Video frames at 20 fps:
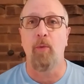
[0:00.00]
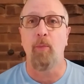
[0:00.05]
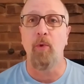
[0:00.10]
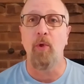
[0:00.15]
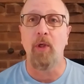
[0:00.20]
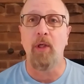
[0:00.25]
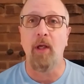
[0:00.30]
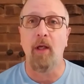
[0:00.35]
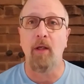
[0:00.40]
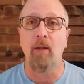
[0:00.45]

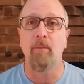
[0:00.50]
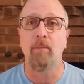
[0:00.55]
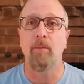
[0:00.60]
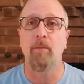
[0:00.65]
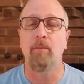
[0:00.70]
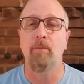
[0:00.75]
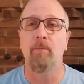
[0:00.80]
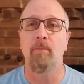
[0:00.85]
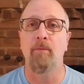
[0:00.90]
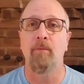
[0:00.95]
communicate
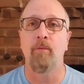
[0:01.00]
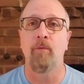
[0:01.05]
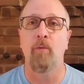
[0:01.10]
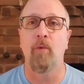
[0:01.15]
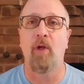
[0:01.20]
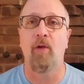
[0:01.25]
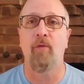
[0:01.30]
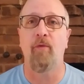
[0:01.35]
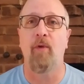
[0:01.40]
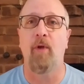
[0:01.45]

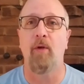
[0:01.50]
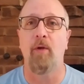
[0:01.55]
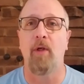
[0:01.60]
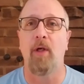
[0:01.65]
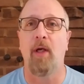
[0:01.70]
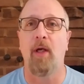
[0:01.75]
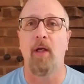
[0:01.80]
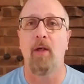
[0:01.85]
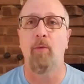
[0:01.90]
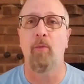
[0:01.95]
what I felt
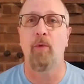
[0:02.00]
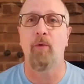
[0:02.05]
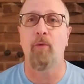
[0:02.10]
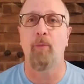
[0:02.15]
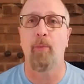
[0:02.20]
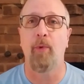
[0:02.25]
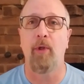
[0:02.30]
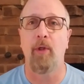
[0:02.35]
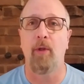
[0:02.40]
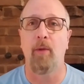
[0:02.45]
God was
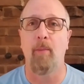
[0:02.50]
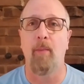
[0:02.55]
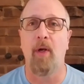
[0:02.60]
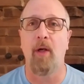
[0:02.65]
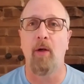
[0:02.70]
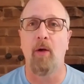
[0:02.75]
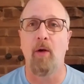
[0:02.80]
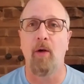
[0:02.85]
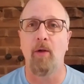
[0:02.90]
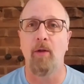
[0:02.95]
putting in
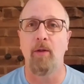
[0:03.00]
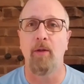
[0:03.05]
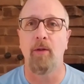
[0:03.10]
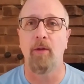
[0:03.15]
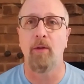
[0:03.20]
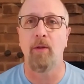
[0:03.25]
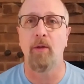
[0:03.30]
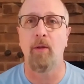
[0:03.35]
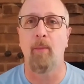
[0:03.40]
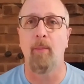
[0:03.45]
my heart
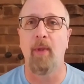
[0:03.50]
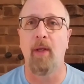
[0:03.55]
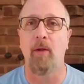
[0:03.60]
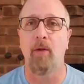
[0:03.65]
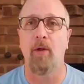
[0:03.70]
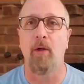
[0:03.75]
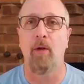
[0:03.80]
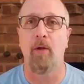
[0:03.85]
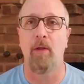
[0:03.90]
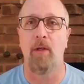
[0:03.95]

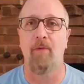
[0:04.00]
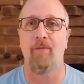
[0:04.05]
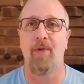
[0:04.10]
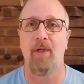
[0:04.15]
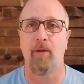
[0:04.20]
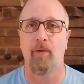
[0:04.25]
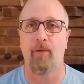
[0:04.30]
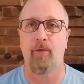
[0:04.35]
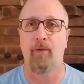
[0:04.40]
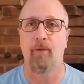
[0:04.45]
about current
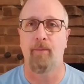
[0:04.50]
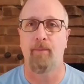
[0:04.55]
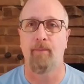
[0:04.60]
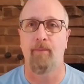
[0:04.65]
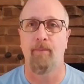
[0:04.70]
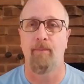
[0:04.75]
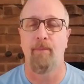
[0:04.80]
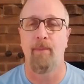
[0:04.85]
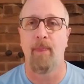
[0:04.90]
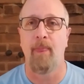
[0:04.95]
events.
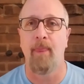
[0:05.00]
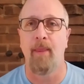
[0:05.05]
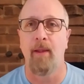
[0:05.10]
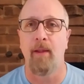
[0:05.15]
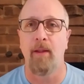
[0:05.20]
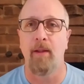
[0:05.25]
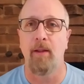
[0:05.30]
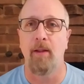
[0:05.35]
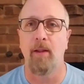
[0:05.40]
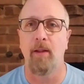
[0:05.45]

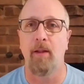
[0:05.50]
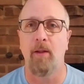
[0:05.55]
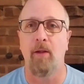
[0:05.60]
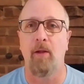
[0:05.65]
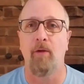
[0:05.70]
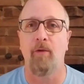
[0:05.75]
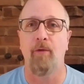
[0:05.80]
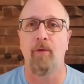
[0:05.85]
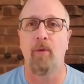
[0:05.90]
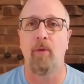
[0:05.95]
And
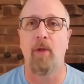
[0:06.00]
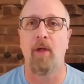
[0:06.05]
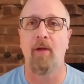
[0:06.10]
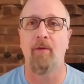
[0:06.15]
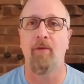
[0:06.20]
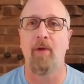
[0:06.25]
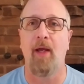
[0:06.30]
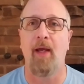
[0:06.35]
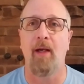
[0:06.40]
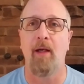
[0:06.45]
also
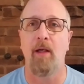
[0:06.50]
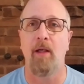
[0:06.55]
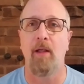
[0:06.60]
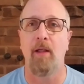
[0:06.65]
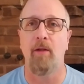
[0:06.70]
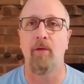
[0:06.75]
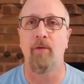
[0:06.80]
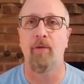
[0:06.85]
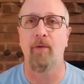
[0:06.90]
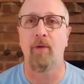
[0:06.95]
I've added
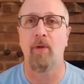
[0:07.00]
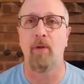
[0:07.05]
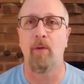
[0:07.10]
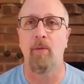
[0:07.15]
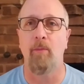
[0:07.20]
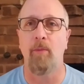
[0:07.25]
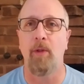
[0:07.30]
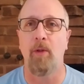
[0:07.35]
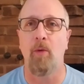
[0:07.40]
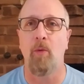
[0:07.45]
in
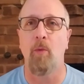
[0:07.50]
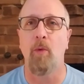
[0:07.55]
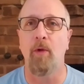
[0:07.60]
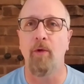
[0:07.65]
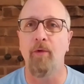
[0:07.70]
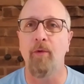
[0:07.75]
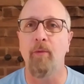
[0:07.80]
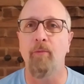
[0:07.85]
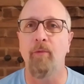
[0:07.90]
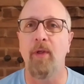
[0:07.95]
some,
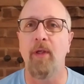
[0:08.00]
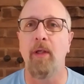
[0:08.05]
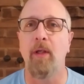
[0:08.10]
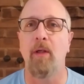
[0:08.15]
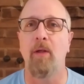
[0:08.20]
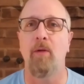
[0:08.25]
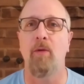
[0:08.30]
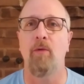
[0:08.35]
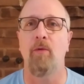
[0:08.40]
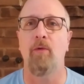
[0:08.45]
worship
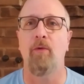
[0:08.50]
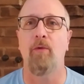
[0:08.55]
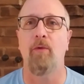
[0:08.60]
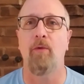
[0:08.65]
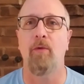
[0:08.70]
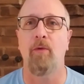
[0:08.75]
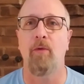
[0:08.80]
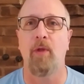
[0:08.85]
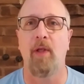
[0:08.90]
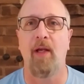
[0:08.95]

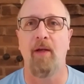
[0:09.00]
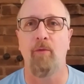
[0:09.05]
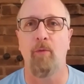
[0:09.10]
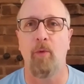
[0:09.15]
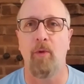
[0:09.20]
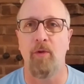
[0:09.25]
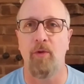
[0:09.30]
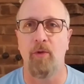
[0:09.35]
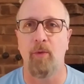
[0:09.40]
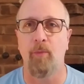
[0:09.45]
videos, live
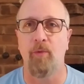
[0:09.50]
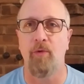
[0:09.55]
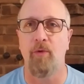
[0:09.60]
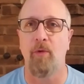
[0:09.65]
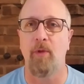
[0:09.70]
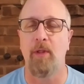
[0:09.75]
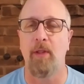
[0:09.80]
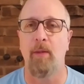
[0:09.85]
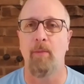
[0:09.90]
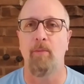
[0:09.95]
worship
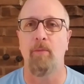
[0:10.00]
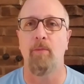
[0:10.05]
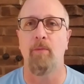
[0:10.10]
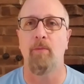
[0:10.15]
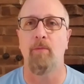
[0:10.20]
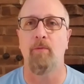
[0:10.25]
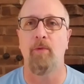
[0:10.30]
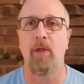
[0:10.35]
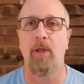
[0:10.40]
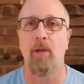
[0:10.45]
stream
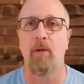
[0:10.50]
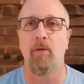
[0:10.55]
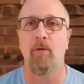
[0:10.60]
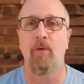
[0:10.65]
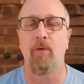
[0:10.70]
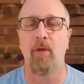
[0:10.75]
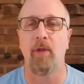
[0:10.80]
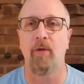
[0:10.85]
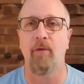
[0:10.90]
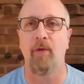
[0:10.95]

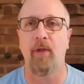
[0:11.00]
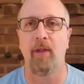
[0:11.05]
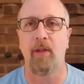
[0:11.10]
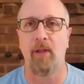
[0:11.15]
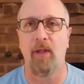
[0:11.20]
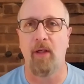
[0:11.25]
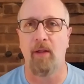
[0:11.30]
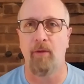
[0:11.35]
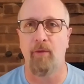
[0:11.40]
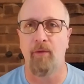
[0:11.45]
videos, things like
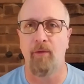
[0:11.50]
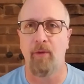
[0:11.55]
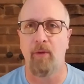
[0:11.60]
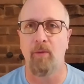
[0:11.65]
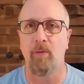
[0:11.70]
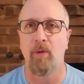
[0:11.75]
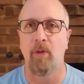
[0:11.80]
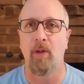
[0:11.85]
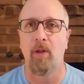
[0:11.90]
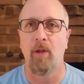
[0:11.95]
that. So